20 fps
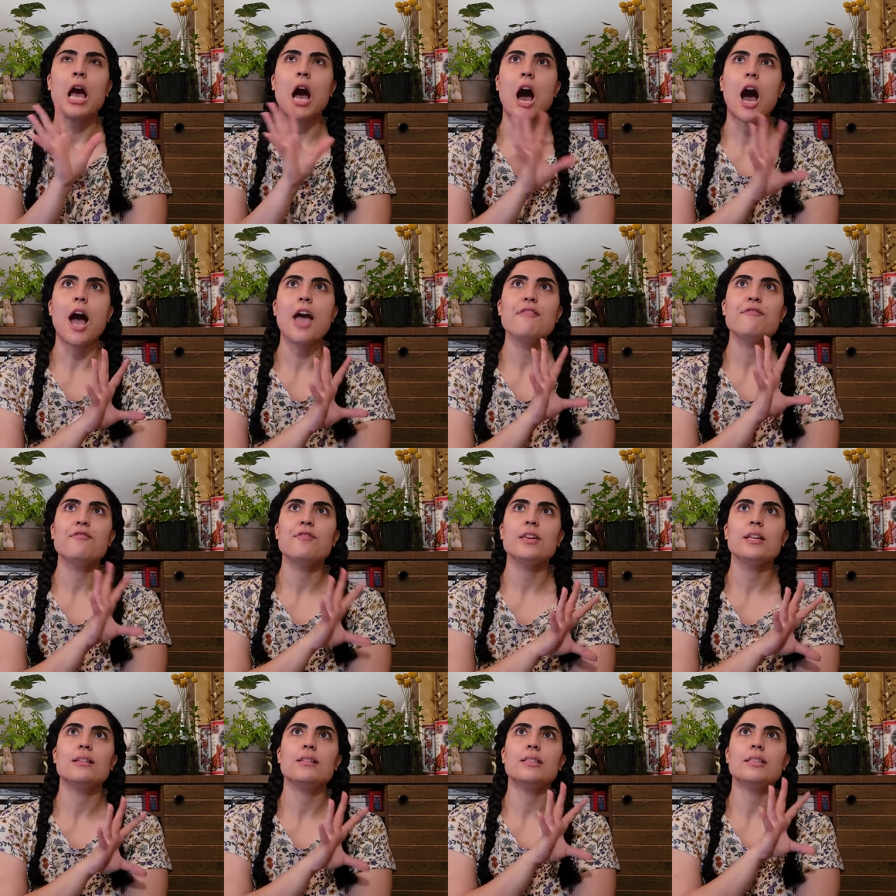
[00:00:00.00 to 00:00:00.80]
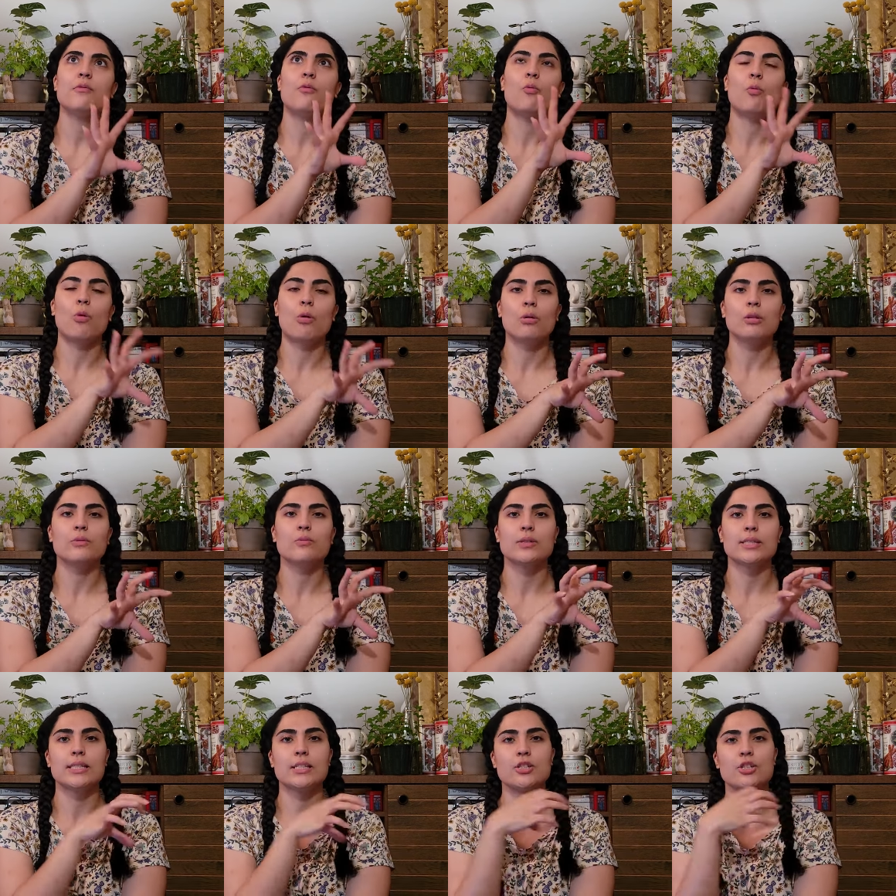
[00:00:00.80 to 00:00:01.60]
I feel the world
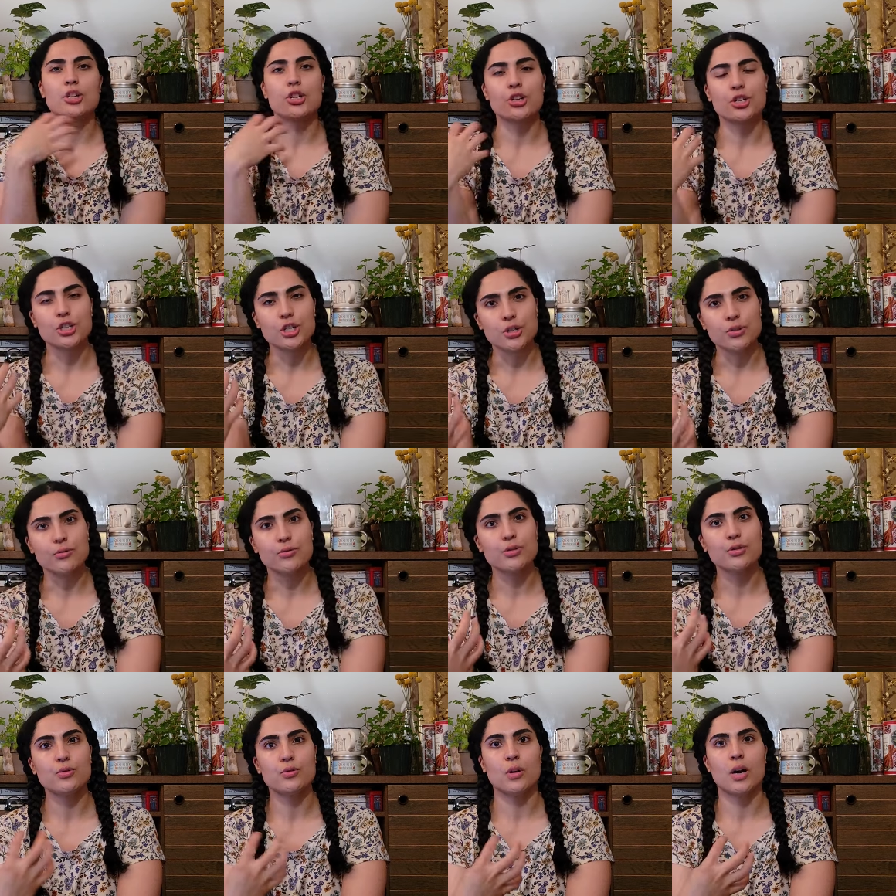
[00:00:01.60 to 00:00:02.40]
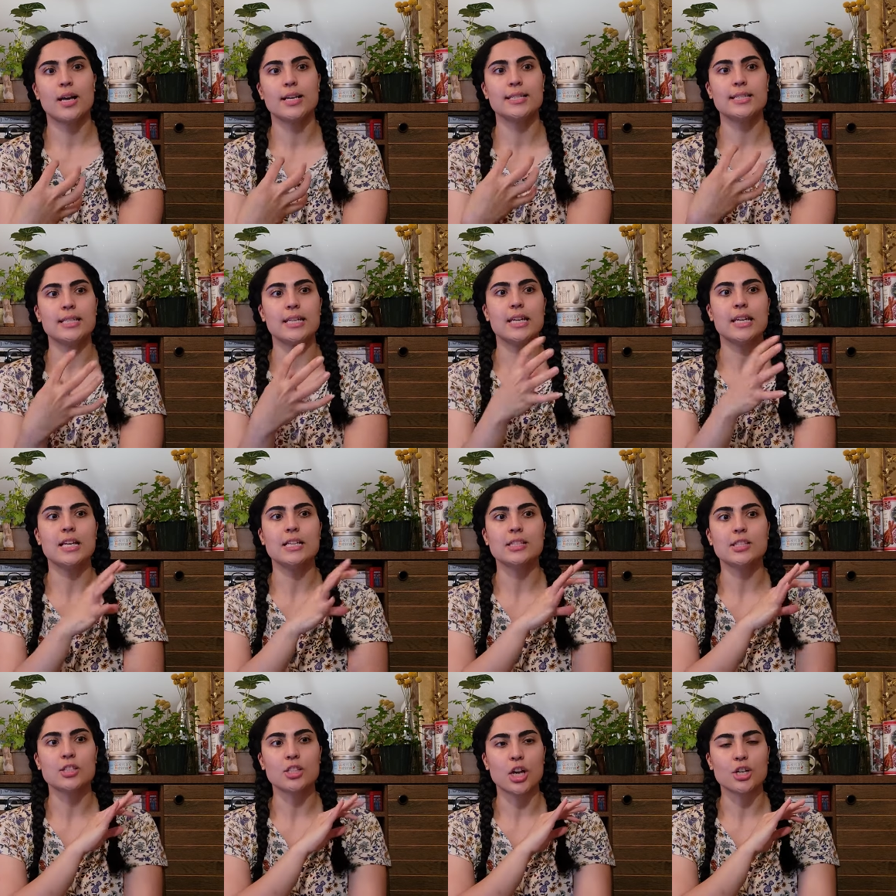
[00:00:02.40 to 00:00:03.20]
was introduced to us in a,
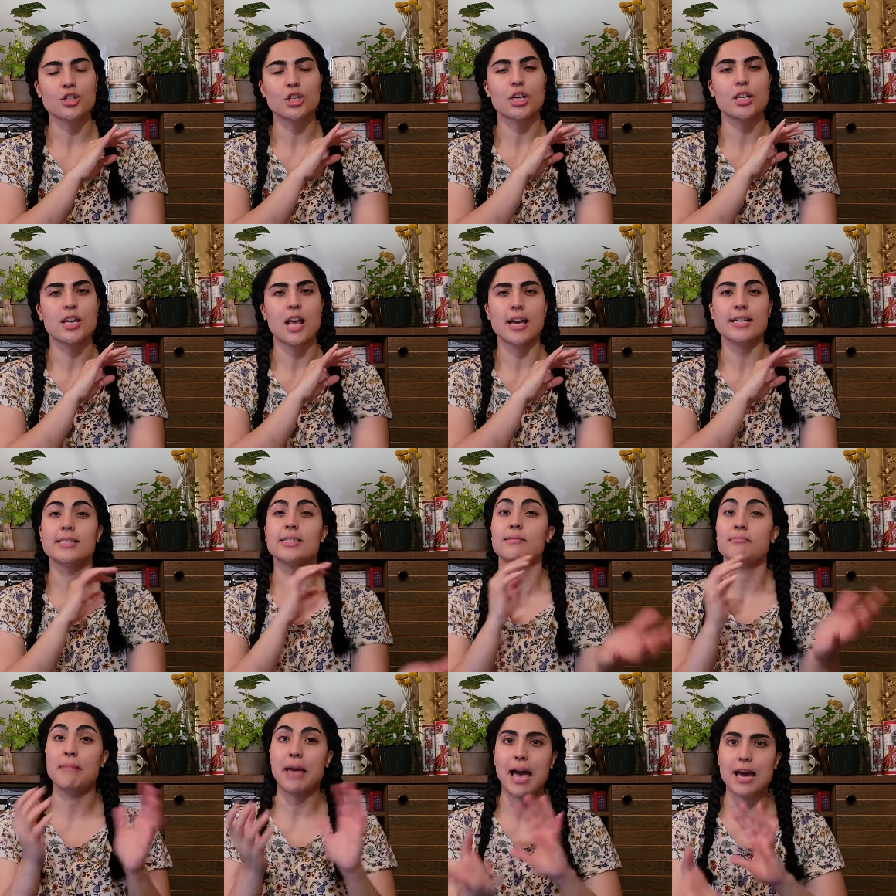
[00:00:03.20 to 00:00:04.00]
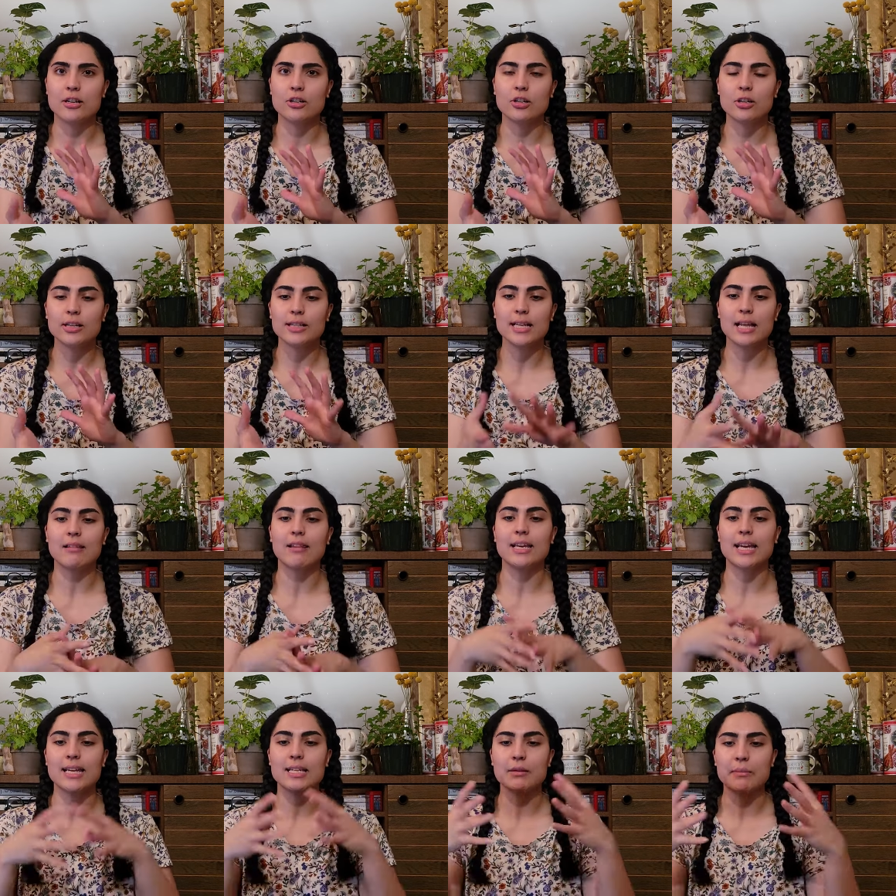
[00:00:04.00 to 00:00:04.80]
such a nice manner that
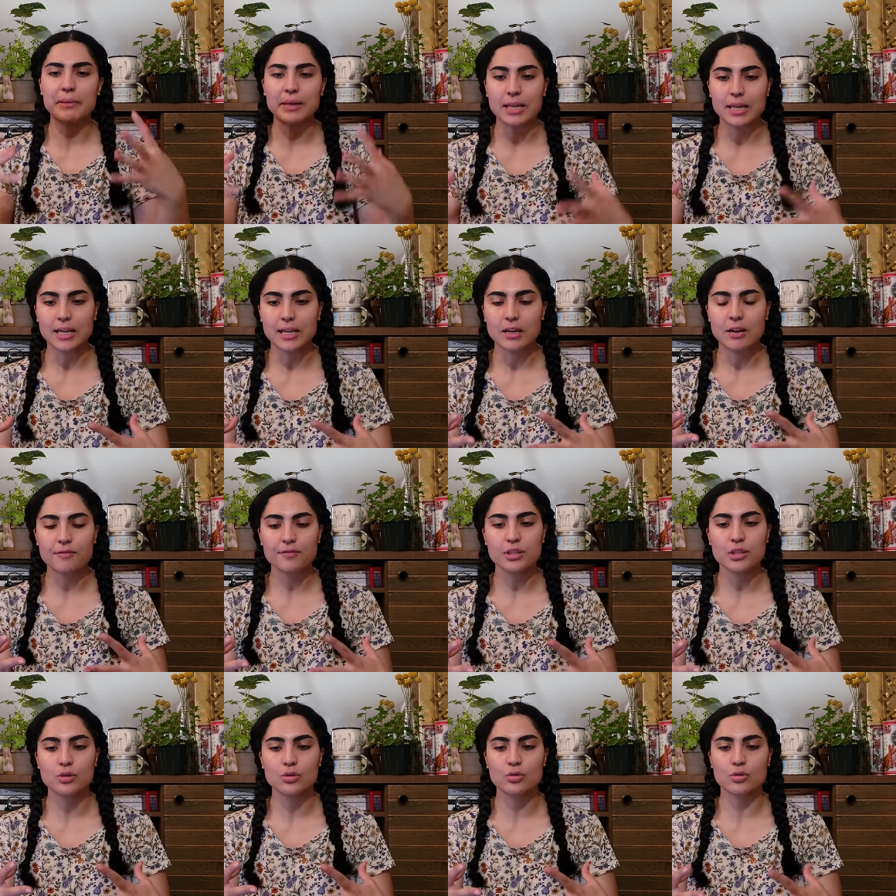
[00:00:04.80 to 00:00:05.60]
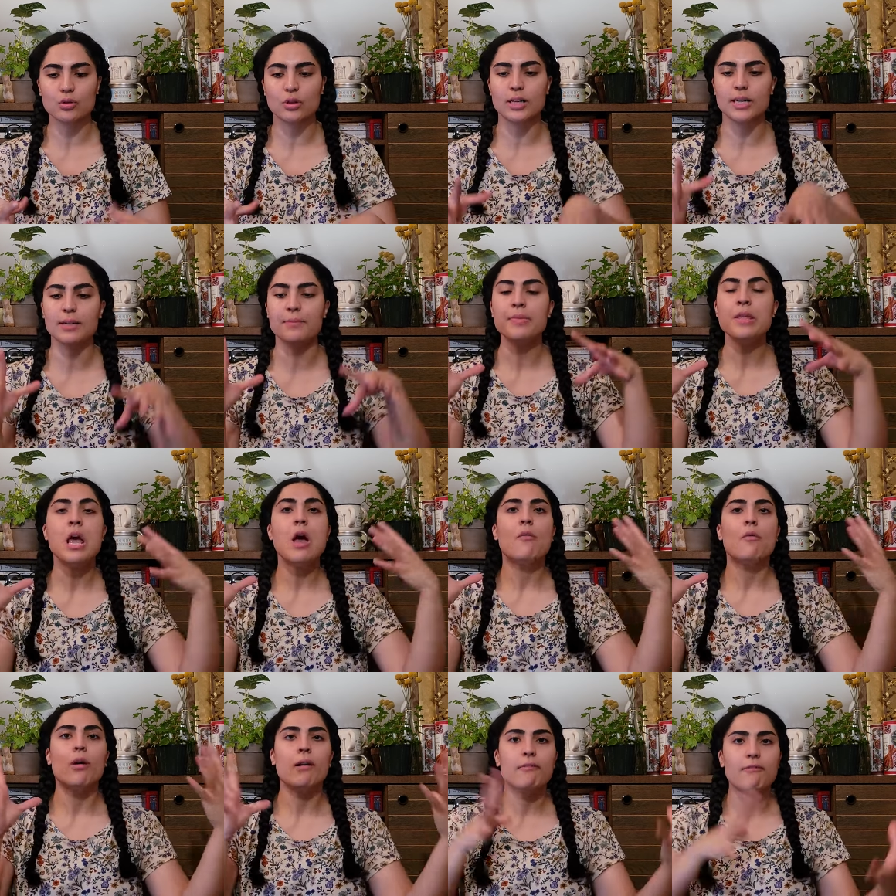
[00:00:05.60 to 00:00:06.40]
like at the beginning of the story,
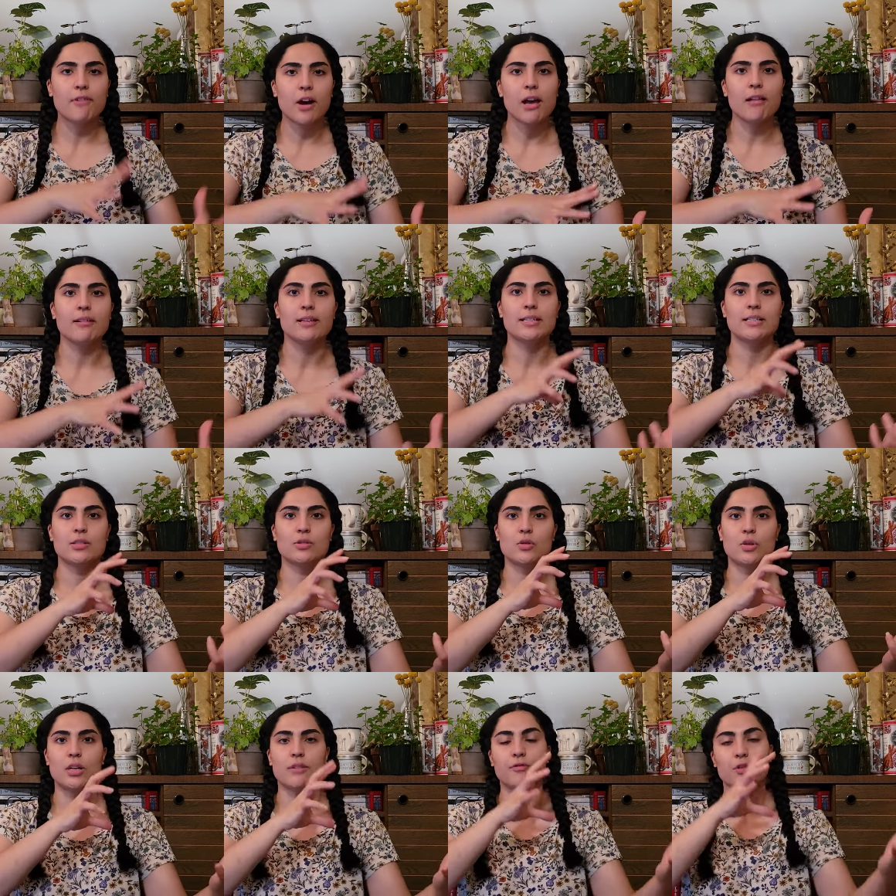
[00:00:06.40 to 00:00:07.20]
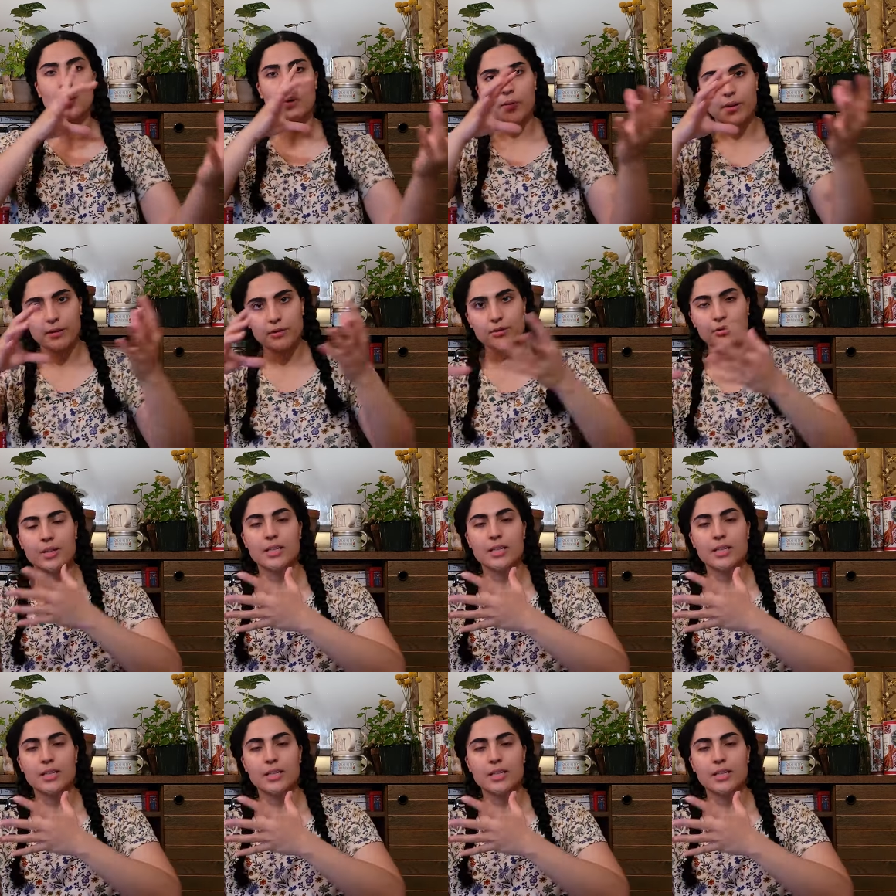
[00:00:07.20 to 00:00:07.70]
while Violet is sort of going through